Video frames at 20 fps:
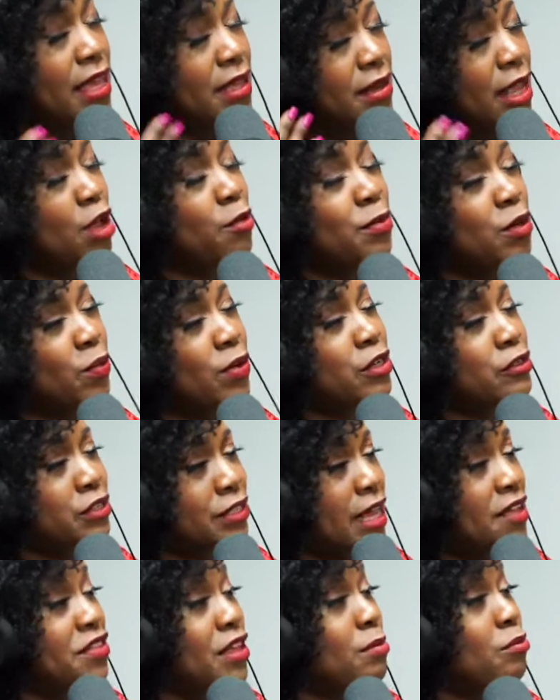help you
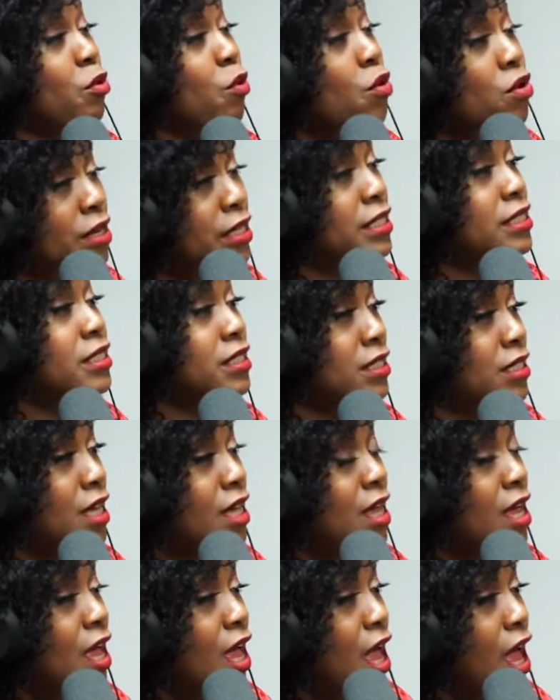understand the importance
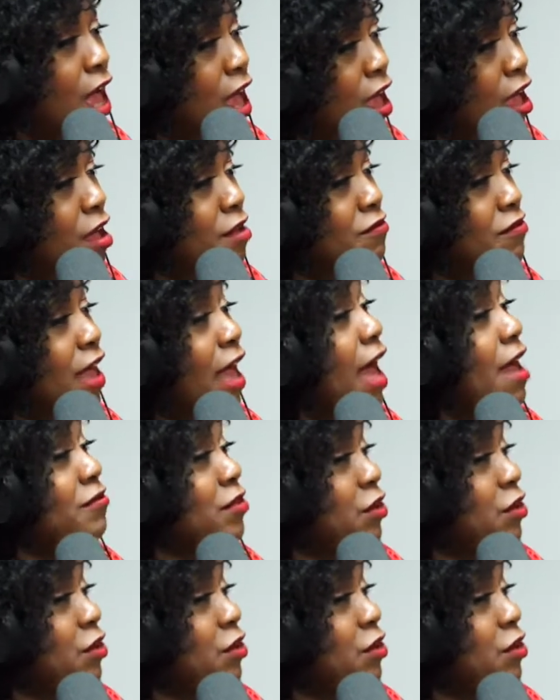of having